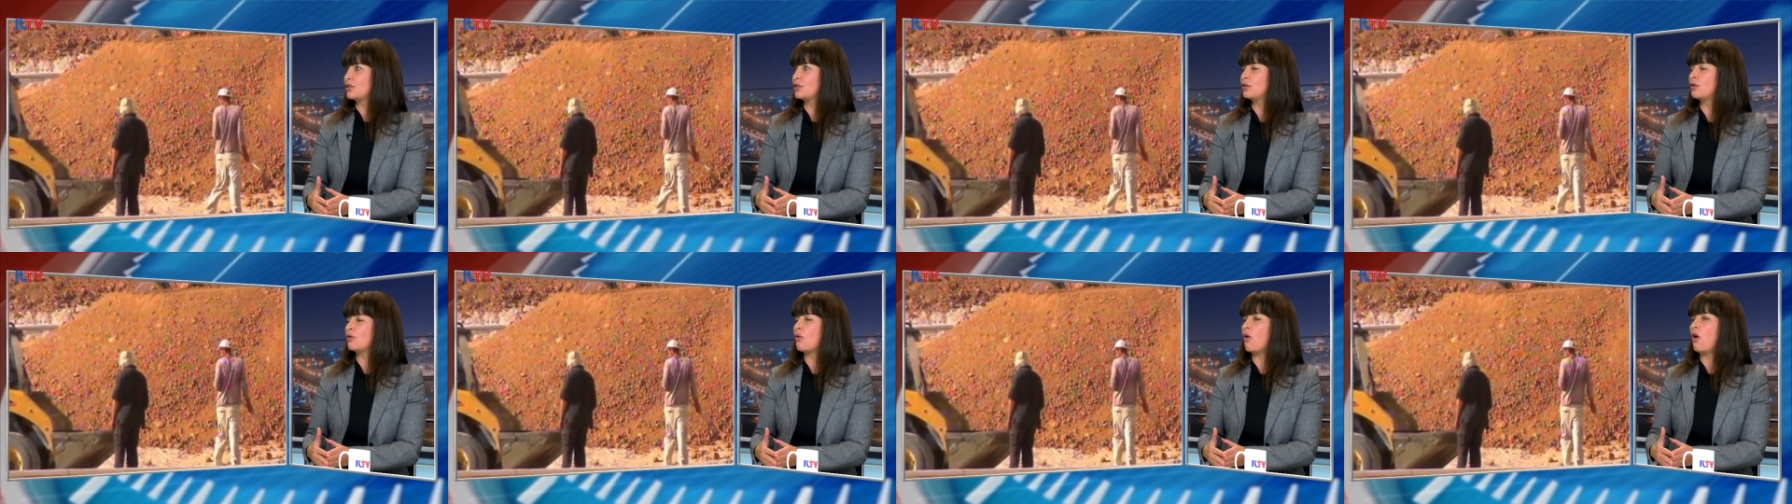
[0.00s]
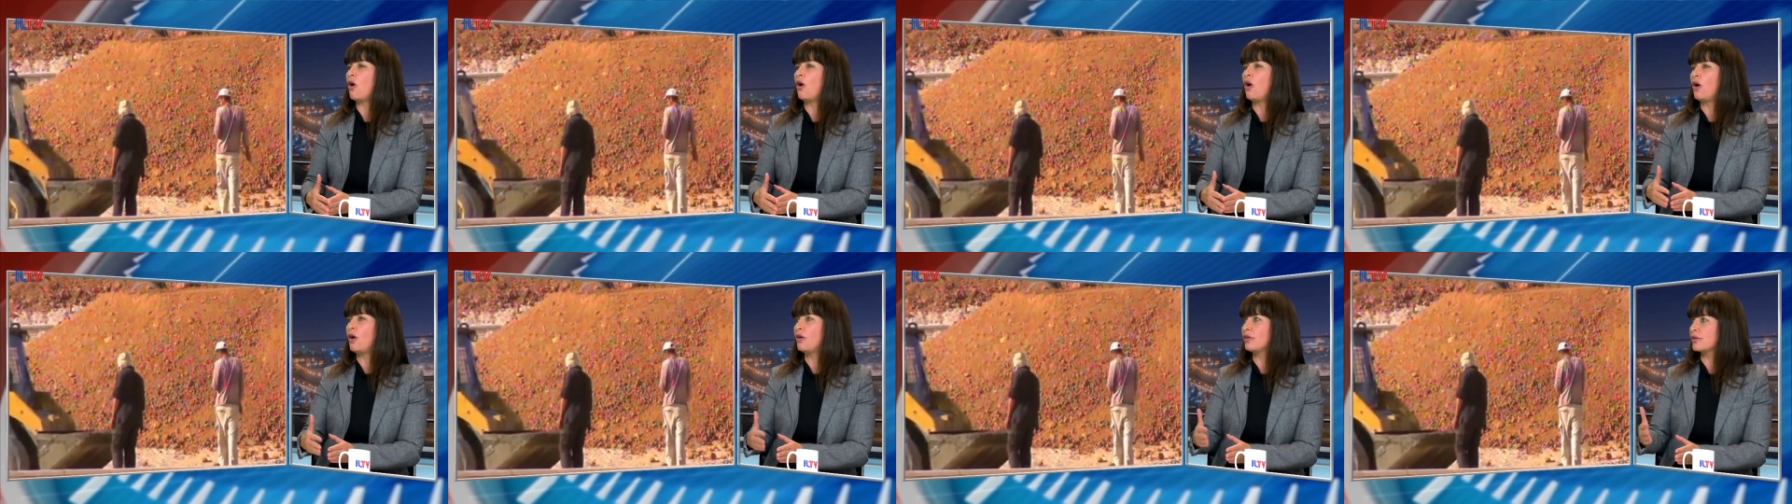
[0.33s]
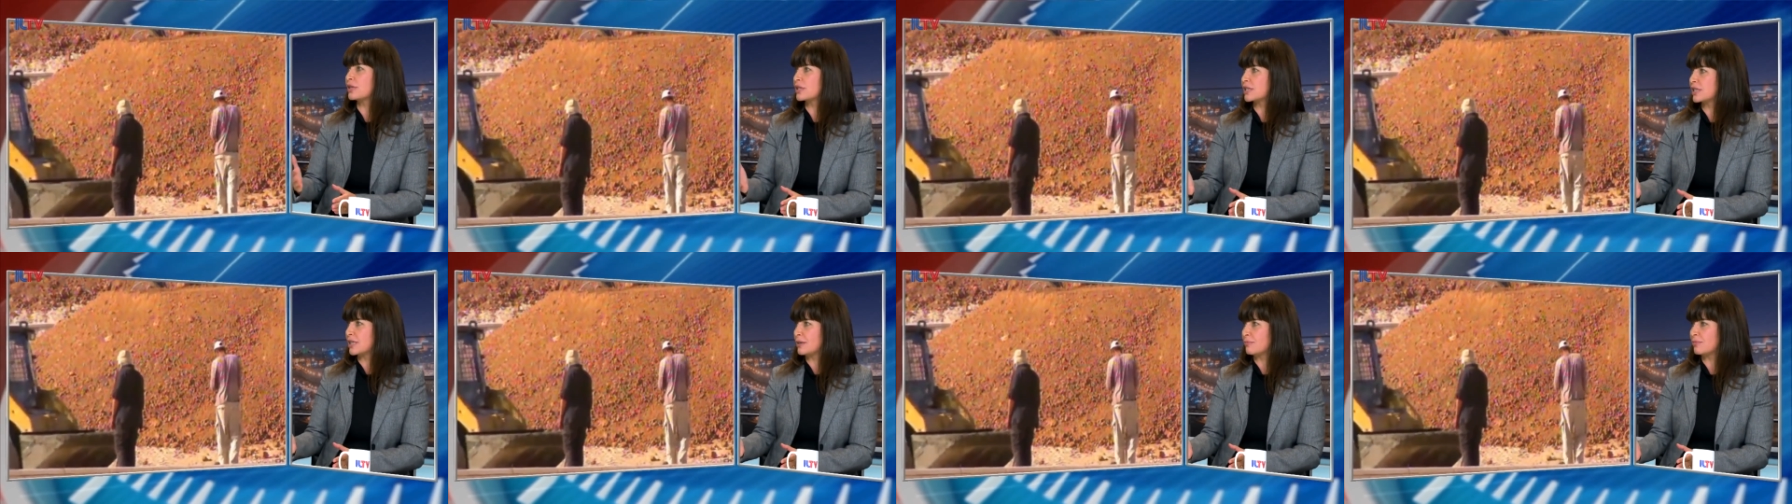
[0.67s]
to all
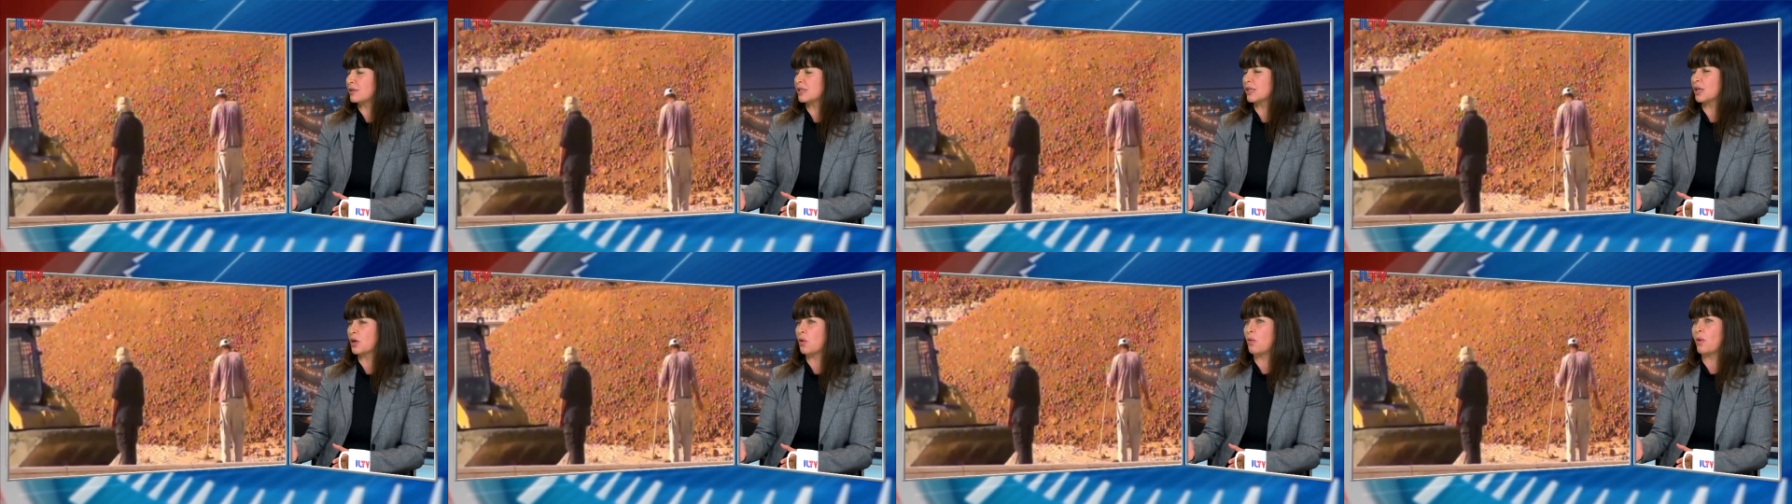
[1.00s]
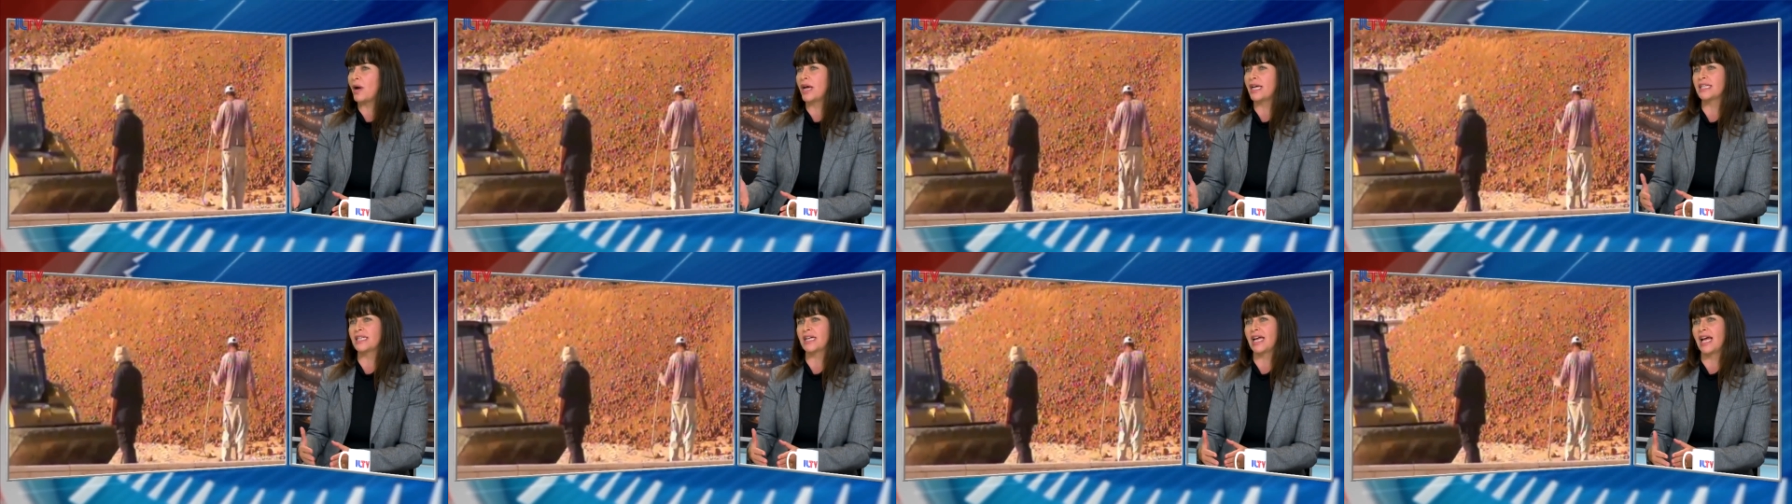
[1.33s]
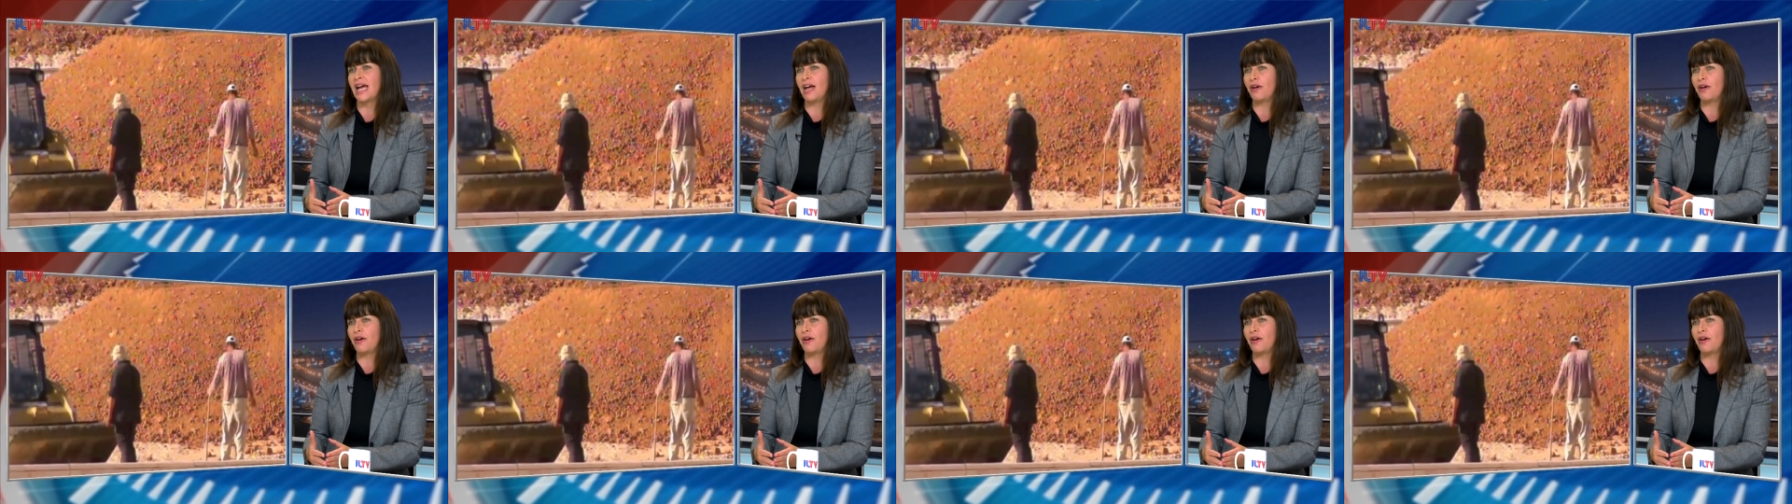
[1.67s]
subsequent